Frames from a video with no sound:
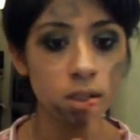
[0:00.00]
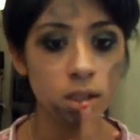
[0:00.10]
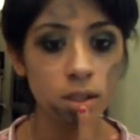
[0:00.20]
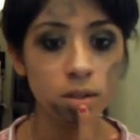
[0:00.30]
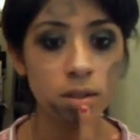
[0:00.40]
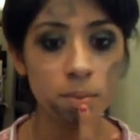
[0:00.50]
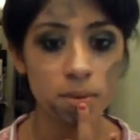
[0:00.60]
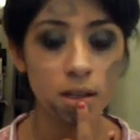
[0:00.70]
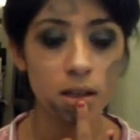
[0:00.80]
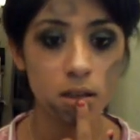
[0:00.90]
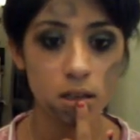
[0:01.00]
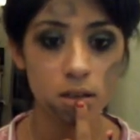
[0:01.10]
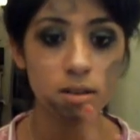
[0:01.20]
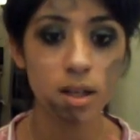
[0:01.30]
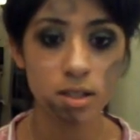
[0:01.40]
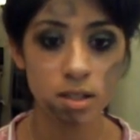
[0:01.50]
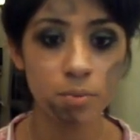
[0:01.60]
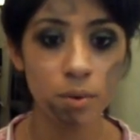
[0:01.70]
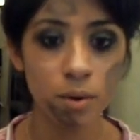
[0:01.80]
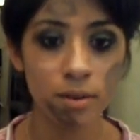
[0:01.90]
nude lipstick, that's an
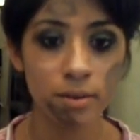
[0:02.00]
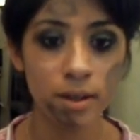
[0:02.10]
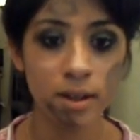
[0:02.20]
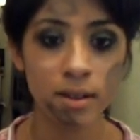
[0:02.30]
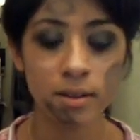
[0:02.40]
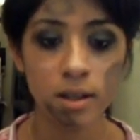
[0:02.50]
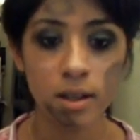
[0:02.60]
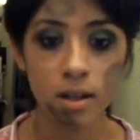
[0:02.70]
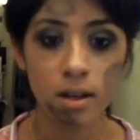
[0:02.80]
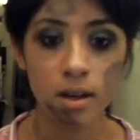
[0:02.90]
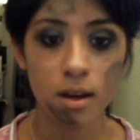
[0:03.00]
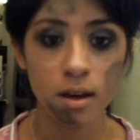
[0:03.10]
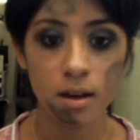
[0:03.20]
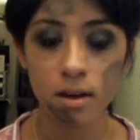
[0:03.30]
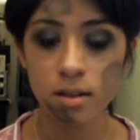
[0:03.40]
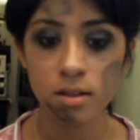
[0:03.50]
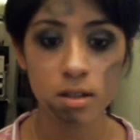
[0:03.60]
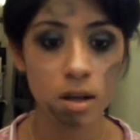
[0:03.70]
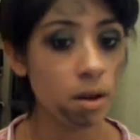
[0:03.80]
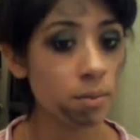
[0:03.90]
important thing. And
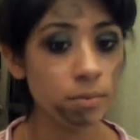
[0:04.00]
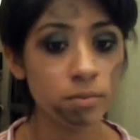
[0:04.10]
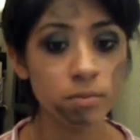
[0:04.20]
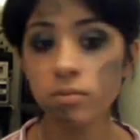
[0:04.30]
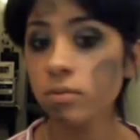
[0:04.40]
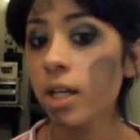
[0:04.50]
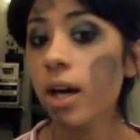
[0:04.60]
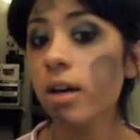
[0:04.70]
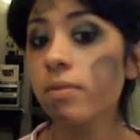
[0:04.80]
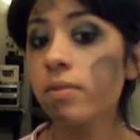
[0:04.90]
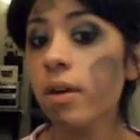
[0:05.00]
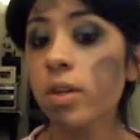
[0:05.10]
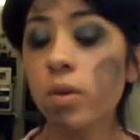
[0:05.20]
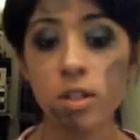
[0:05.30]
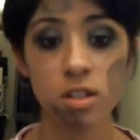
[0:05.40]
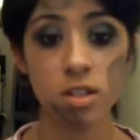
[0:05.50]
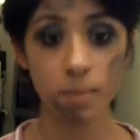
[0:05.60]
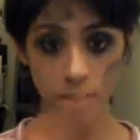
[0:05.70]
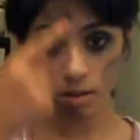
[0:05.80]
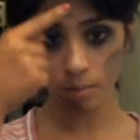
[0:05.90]
yeah, if you have any questions
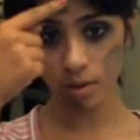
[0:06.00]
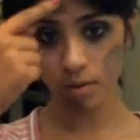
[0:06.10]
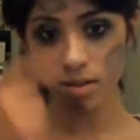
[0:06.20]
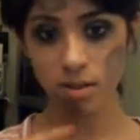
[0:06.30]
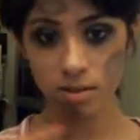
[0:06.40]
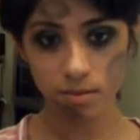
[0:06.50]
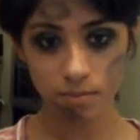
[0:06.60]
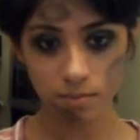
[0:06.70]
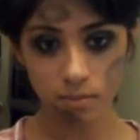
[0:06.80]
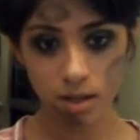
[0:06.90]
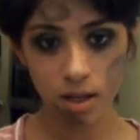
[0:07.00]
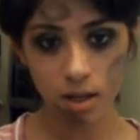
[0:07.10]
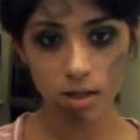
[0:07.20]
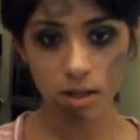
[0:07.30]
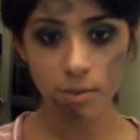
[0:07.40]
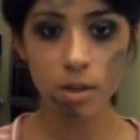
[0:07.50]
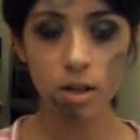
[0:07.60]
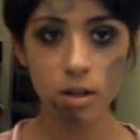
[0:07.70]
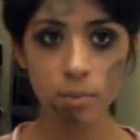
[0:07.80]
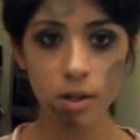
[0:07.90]
about the bruises, let me
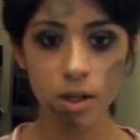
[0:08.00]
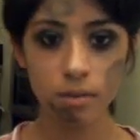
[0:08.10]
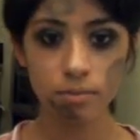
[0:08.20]
know, but